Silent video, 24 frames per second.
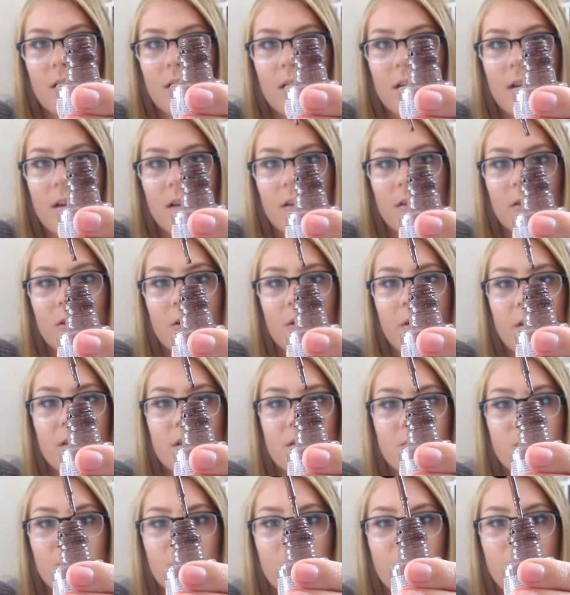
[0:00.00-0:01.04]
I don't know, I
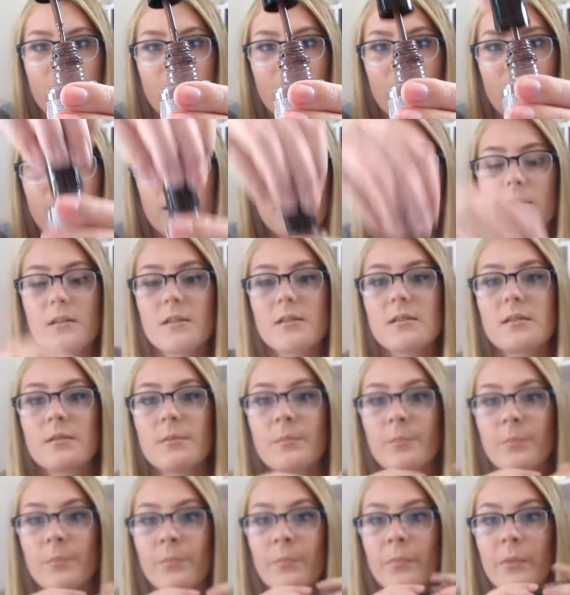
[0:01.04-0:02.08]
just really like like this
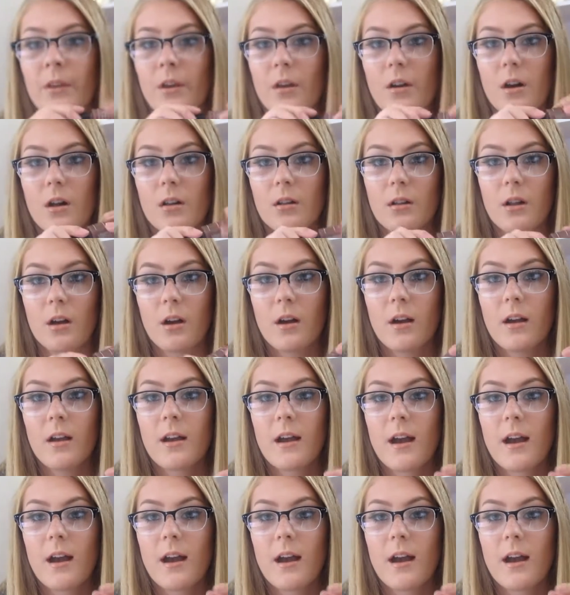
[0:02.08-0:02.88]
a lot.